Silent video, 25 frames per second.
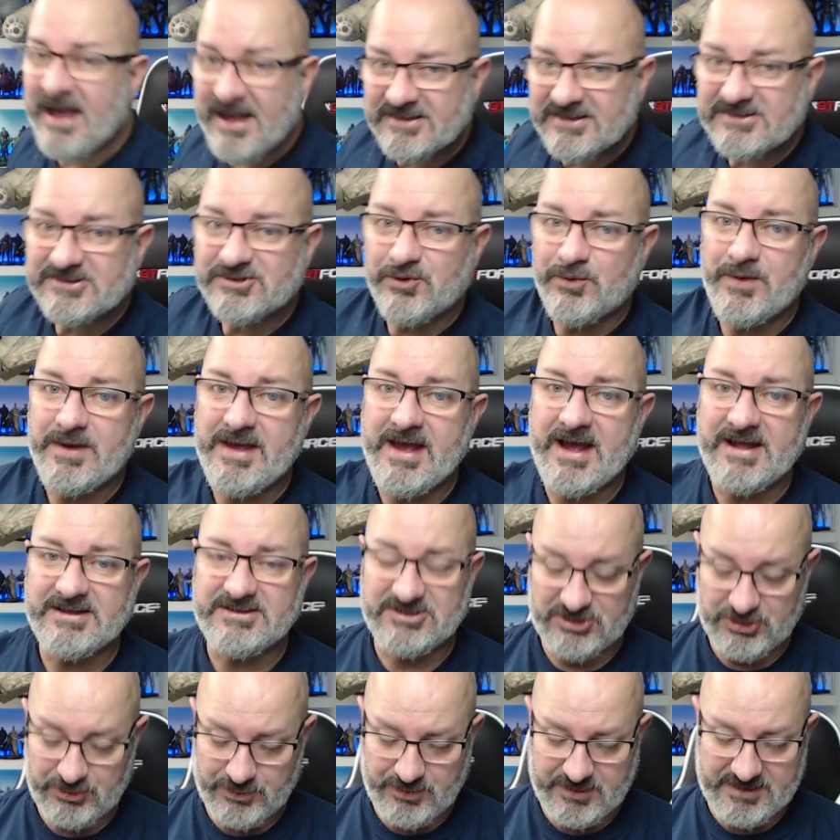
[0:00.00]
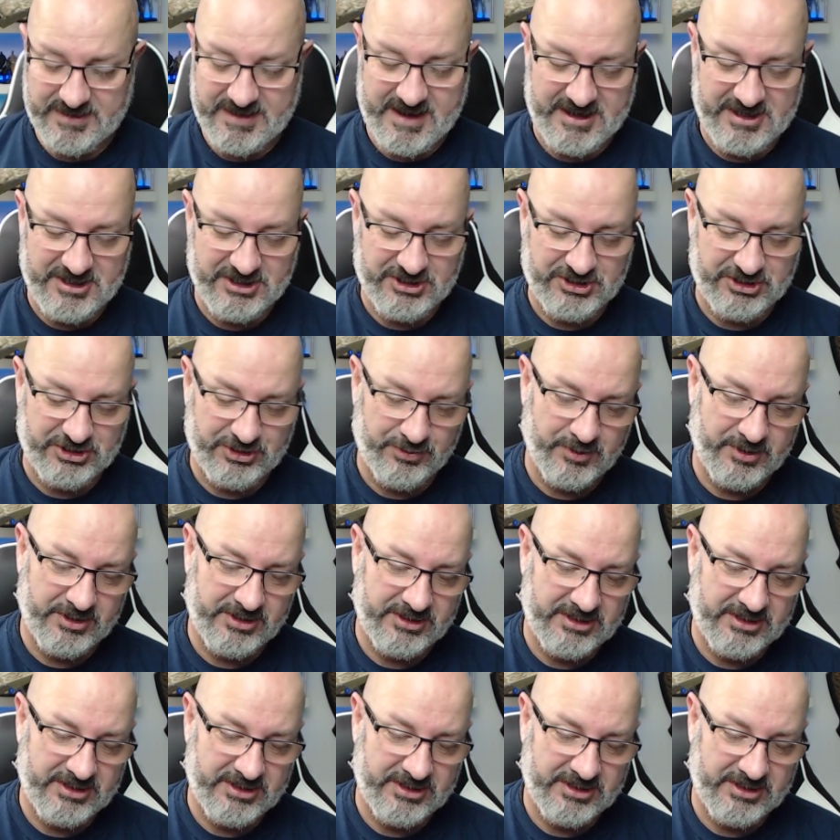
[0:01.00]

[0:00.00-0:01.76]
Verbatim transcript: that's all we had to do in that issue.